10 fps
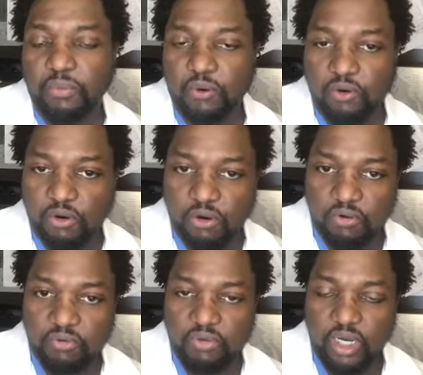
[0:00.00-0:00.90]

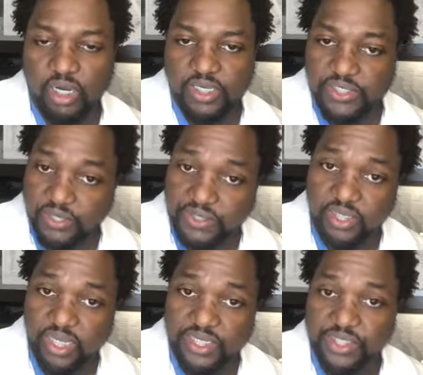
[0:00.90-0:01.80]
poor
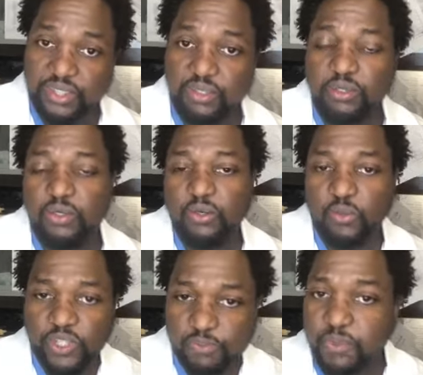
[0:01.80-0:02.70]
circulation,
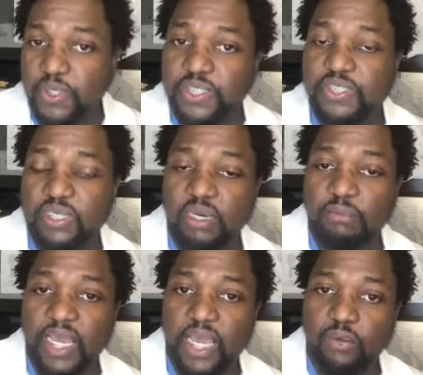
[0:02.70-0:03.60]
which puts
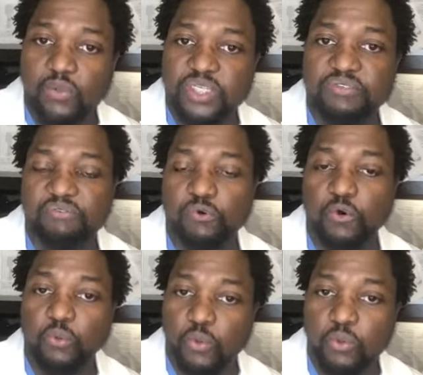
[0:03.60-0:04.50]
them at risk
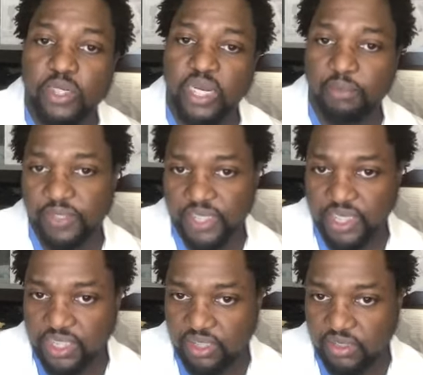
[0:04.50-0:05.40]
for wound
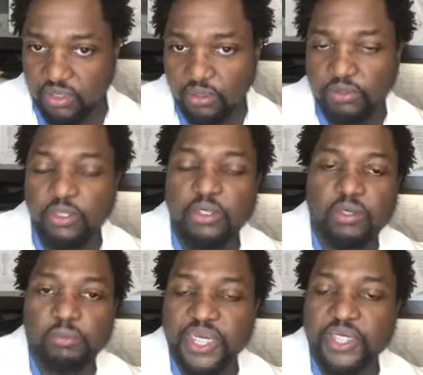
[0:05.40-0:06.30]
complications. So
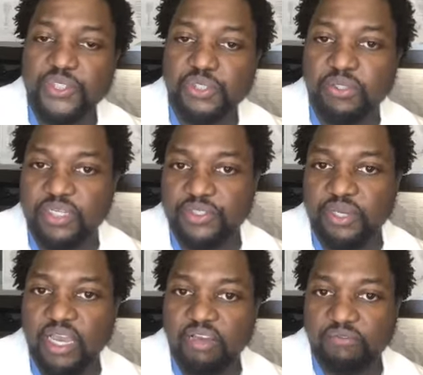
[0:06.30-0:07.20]
making sure that you
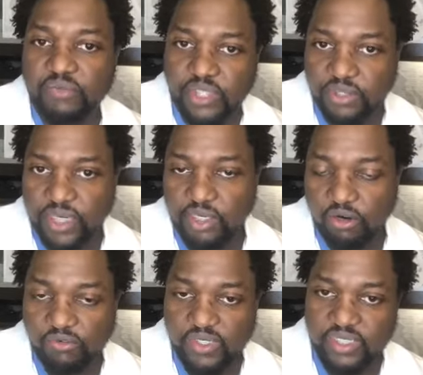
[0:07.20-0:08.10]
have really great
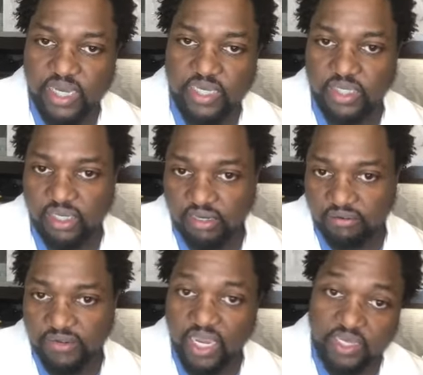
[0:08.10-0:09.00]
oversight
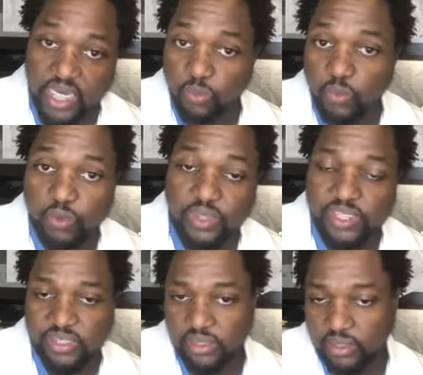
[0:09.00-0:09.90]
of how that wound
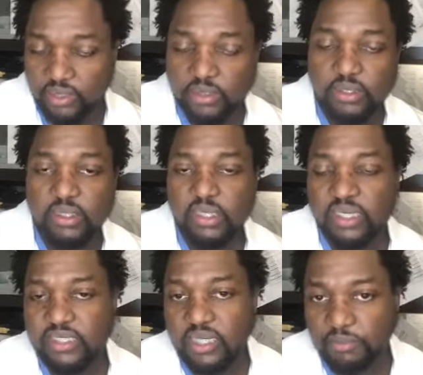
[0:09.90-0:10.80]
is healing
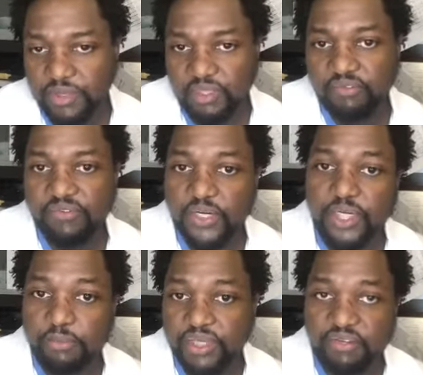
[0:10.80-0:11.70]
is going to be
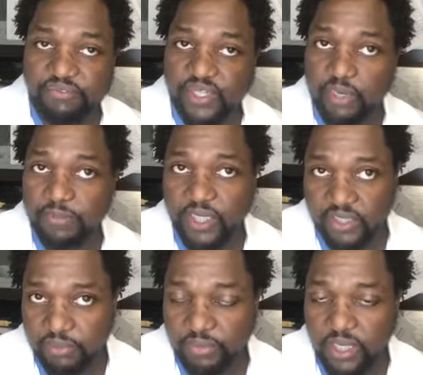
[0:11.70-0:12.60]
very big for that
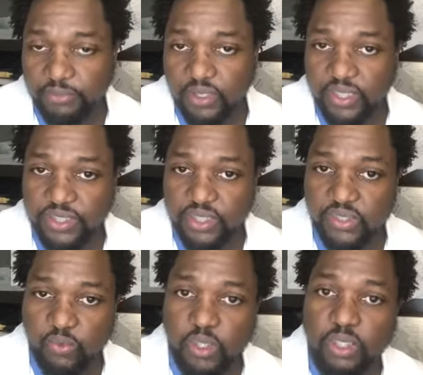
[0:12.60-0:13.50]
patient population
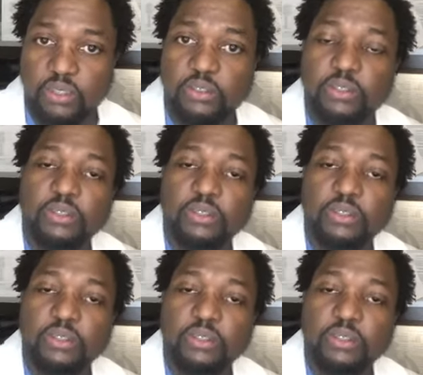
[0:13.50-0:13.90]
as well.